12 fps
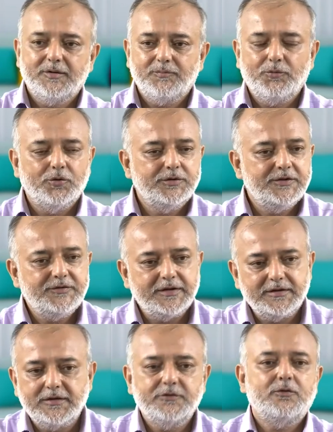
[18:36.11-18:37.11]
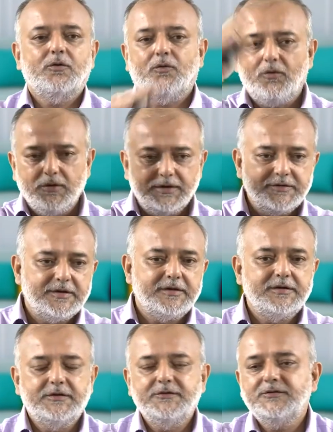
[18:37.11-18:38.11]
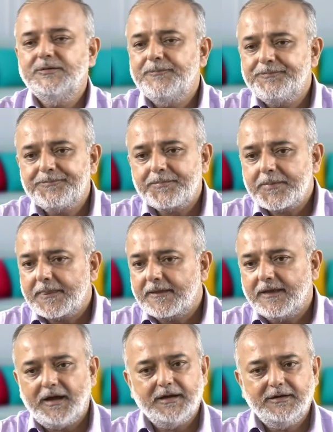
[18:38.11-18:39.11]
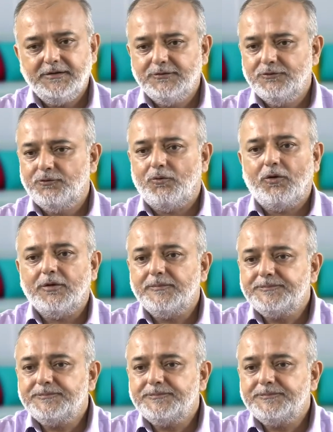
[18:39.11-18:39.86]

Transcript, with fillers: both the genders or all the genders and so on.